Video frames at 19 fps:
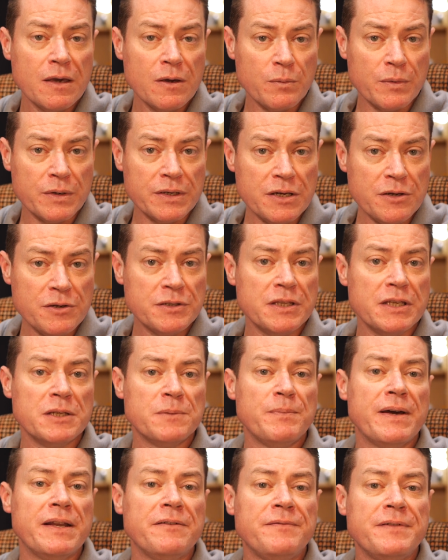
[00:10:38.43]
We use these
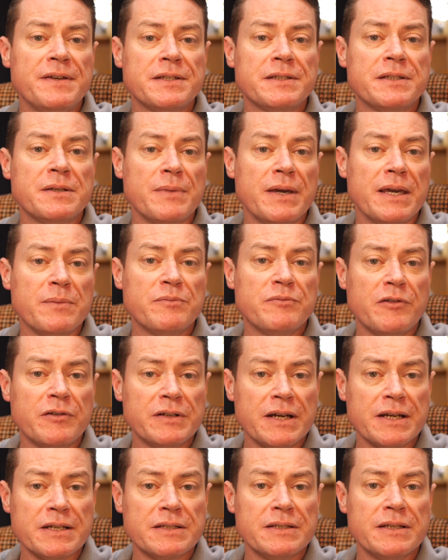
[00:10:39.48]
benefits to make
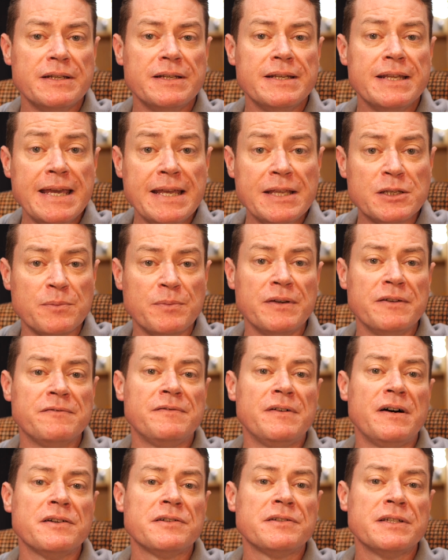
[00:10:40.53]
products that need to be
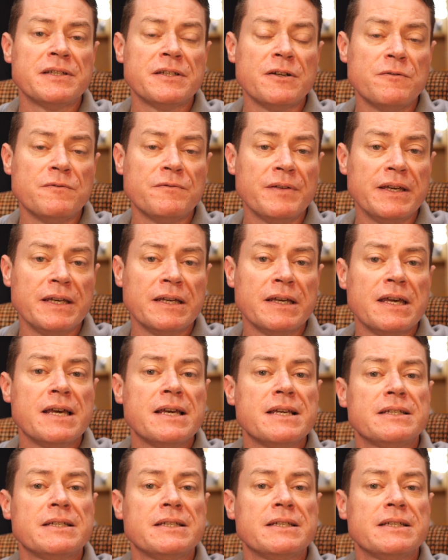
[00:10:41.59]
fast dissolving,